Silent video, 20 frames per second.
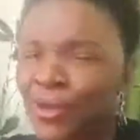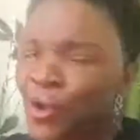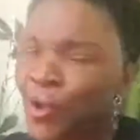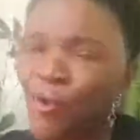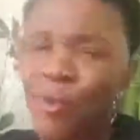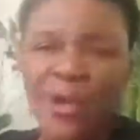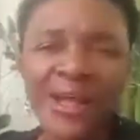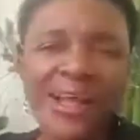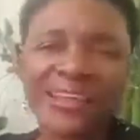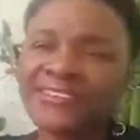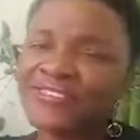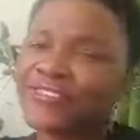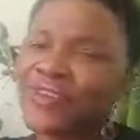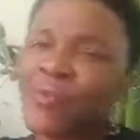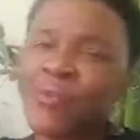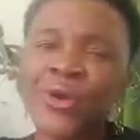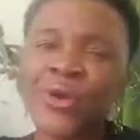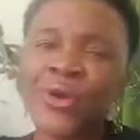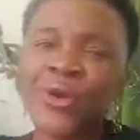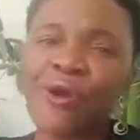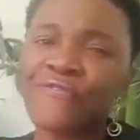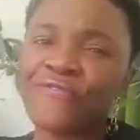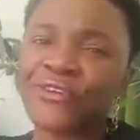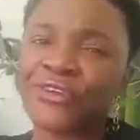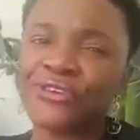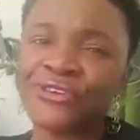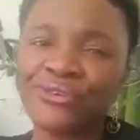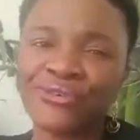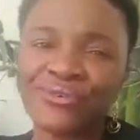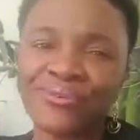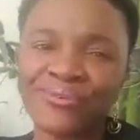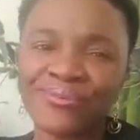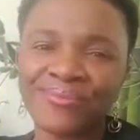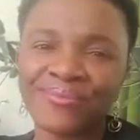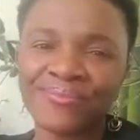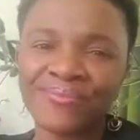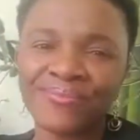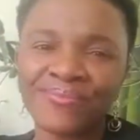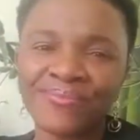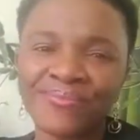What can someone offer you
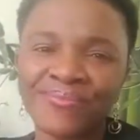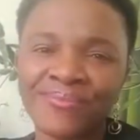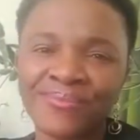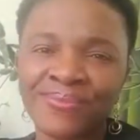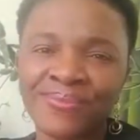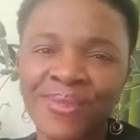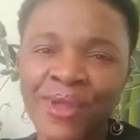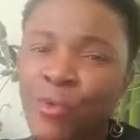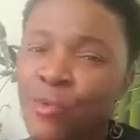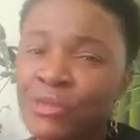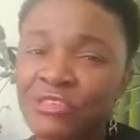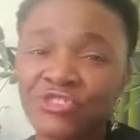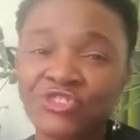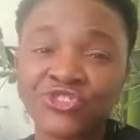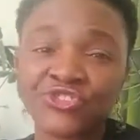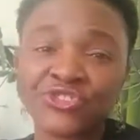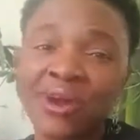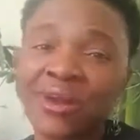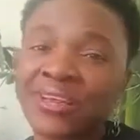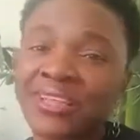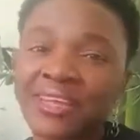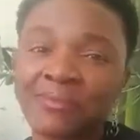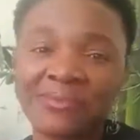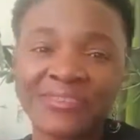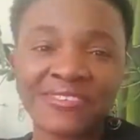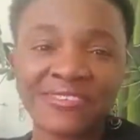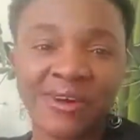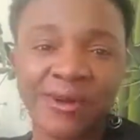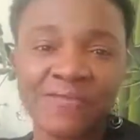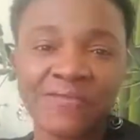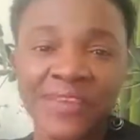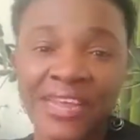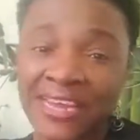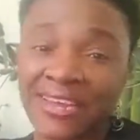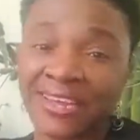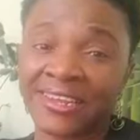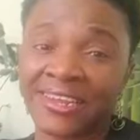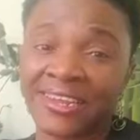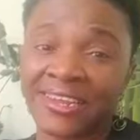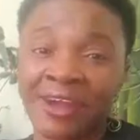who is struggling himself in
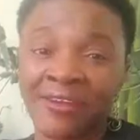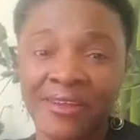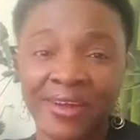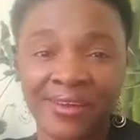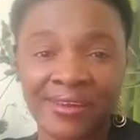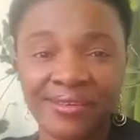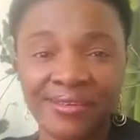an area?